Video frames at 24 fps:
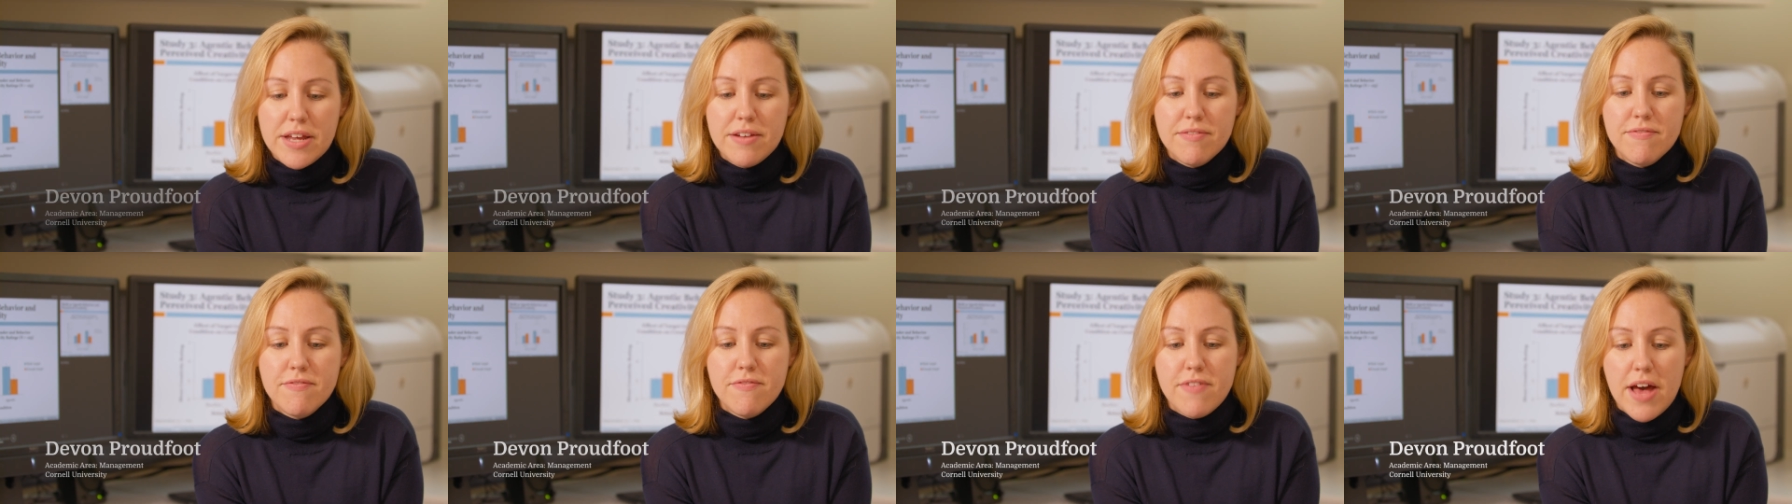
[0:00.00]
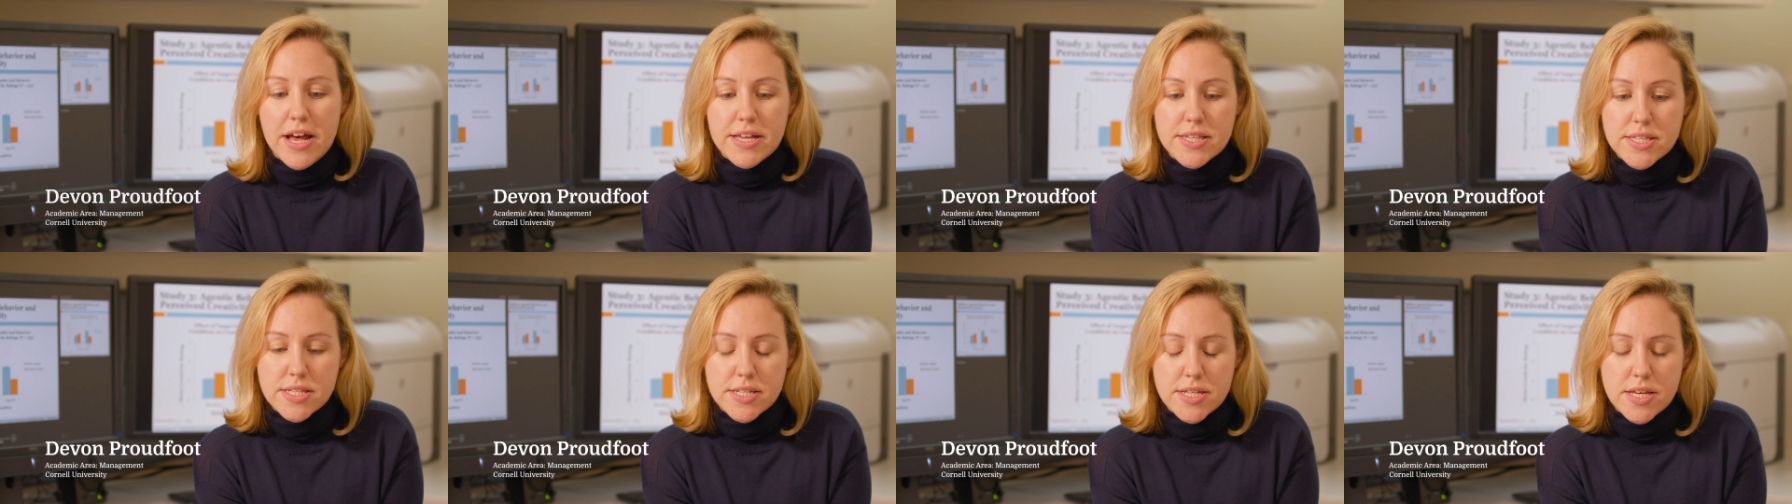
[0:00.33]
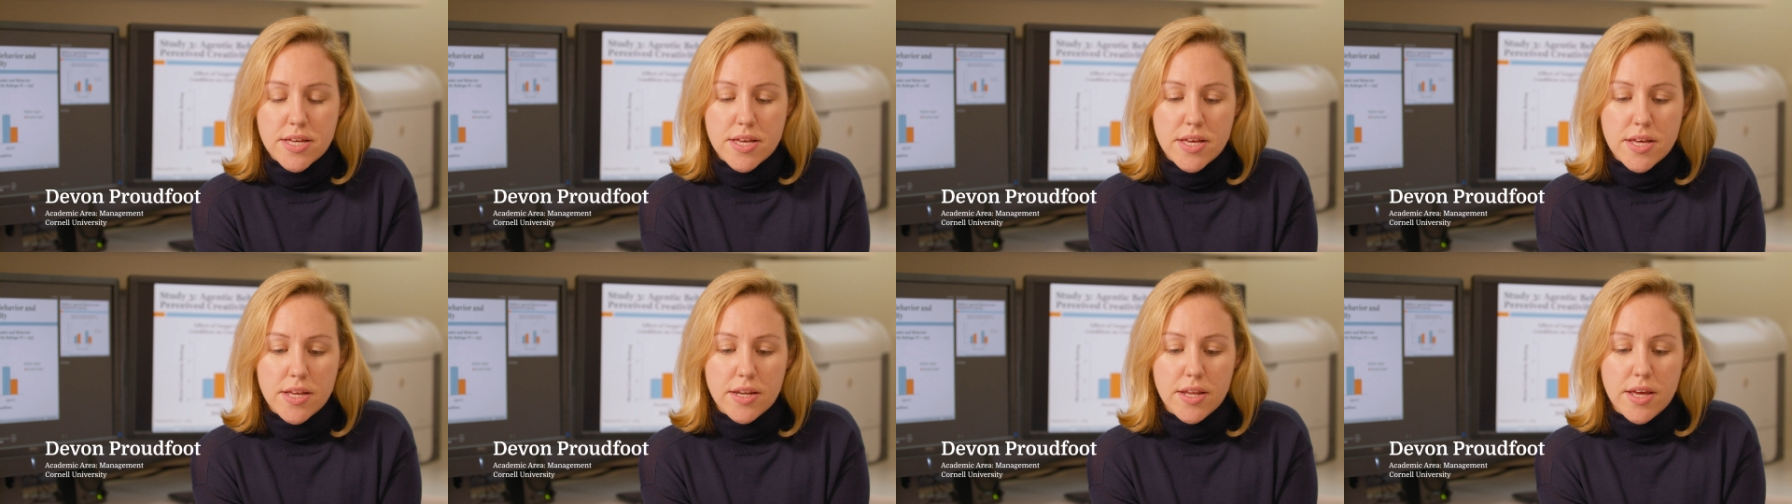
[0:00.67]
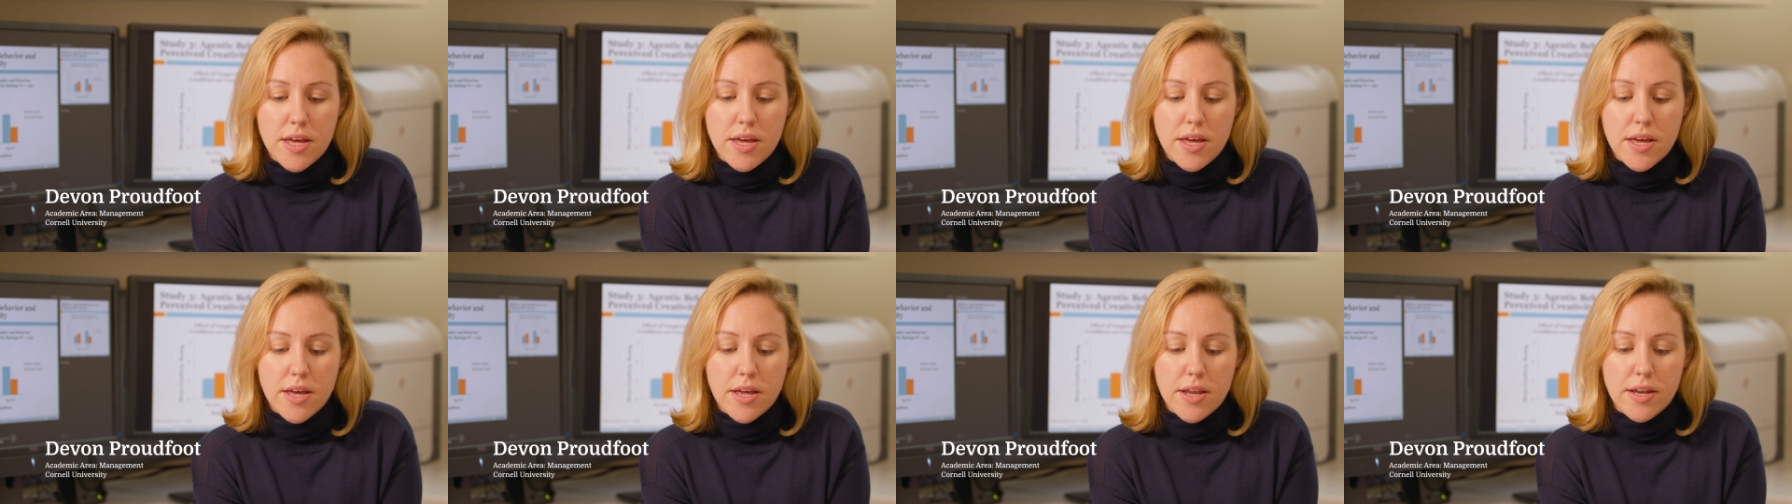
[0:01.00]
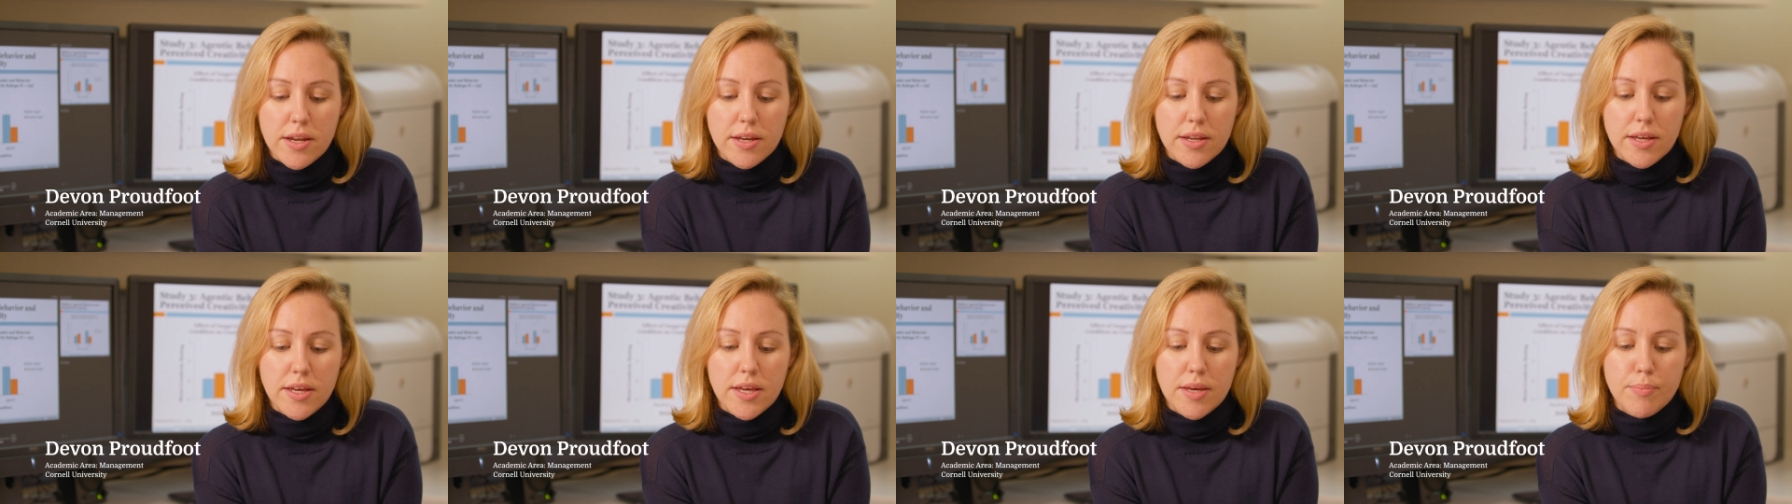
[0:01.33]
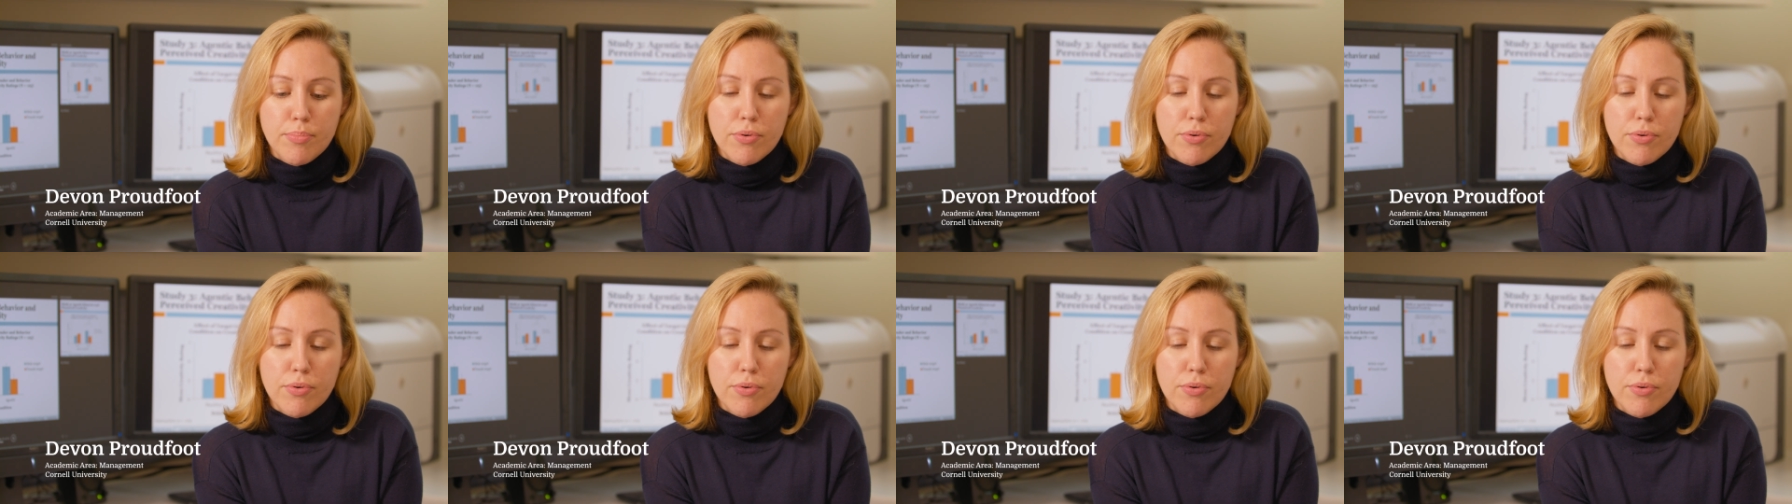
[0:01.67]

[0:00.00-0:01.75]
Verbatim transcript: invested in